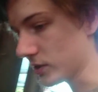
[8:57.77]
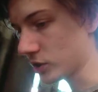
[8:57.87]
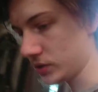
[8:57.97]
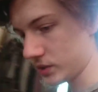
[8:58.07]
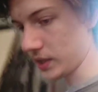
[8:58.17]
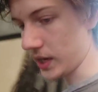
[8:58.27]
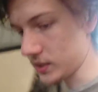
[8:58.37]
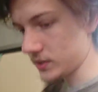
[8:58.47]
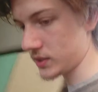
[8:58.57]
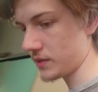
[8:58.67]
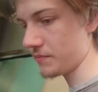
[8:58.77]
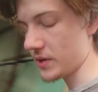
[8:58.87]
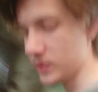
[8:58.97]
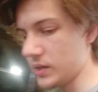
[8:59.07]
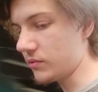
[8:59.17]
engines, yes,
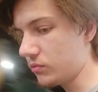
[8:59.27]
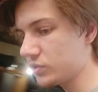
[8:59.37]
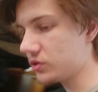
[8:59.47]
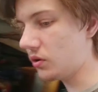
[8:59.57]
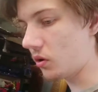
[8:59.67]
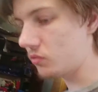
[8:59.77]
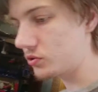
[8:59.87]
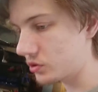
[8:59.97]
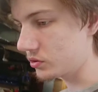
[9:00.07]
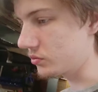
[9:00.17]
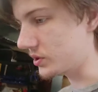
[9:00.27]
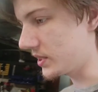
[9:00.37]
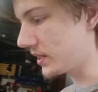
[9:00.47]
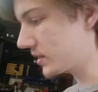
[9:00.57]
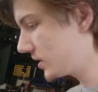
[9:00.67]
but they're also old school
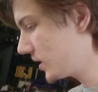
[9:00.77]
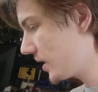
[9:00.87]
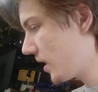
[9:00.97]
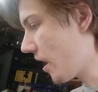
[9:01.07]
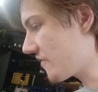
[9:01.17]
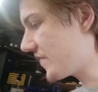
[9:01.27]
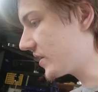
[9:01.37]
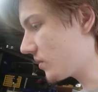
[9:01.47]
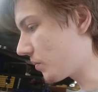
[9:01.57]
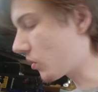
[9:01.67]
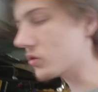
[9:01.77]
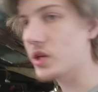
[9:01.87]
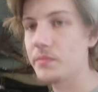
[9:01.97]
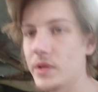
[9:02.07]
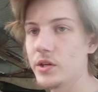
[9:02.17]
tech. I think the blocks
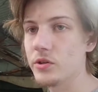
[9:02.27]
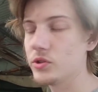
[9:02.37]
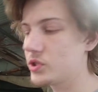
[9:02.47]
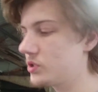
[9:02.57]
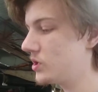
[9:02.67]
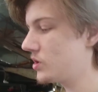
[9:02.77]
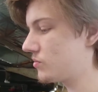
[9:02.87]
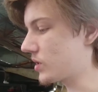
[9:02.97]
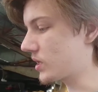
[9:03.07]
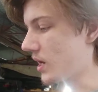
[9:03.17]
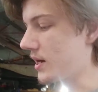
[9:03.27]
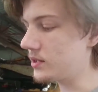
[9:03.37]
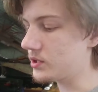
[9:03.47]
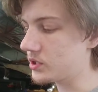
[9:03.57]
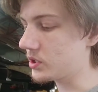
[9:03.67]
can be used
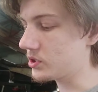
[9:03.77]
regardless of the